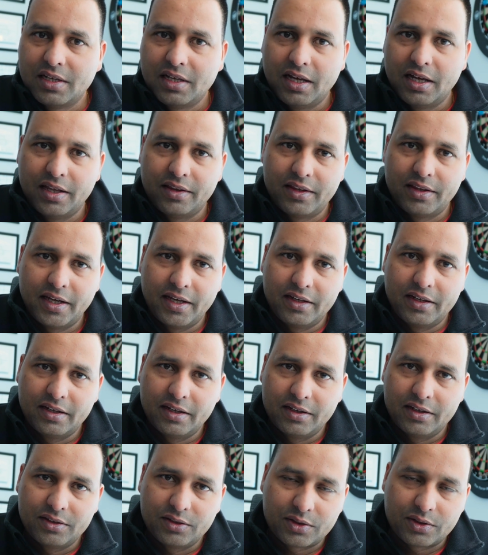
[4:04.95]
and then
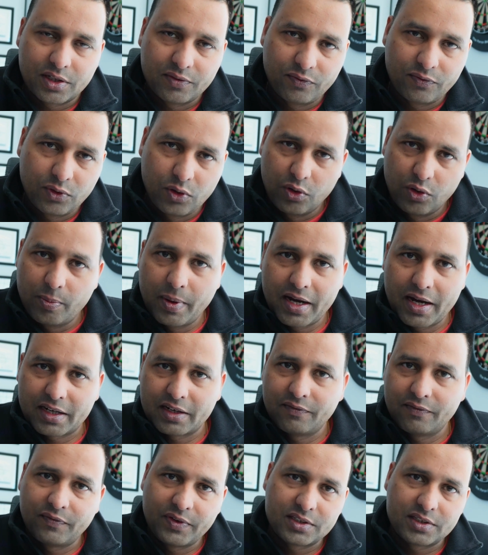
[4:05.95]
you can go back
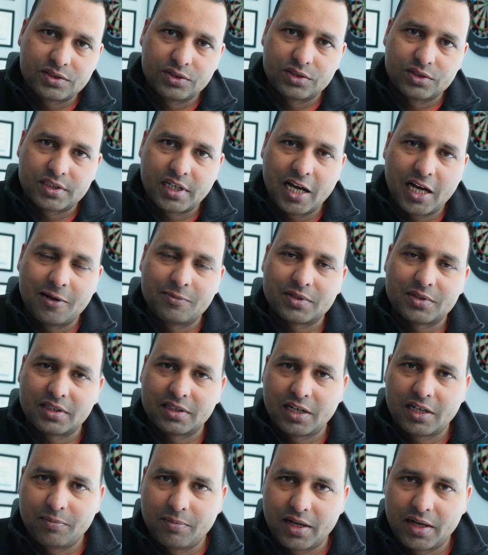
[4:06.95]
and fix those gaps and
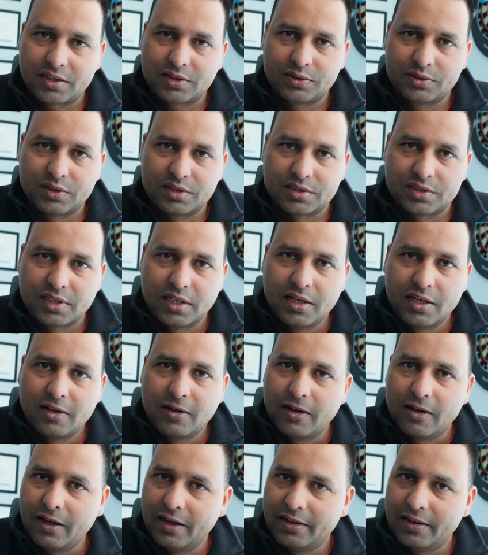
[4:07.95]
come back to us
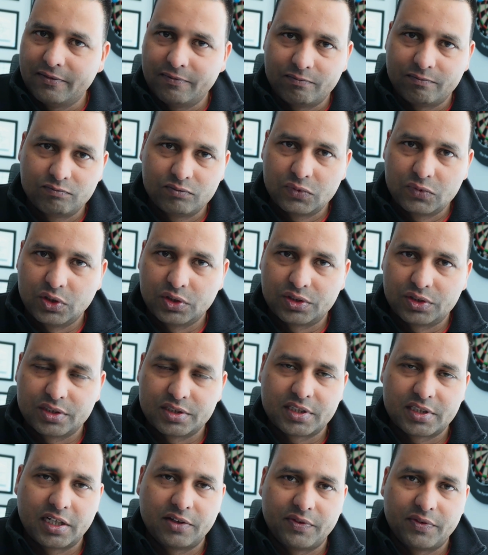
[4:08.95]
and go through the
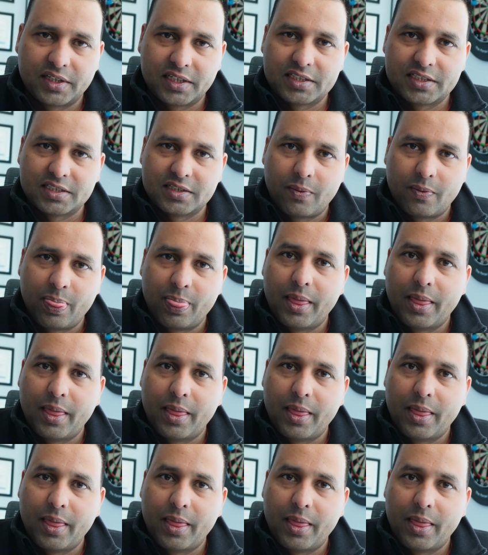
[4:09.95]
certification.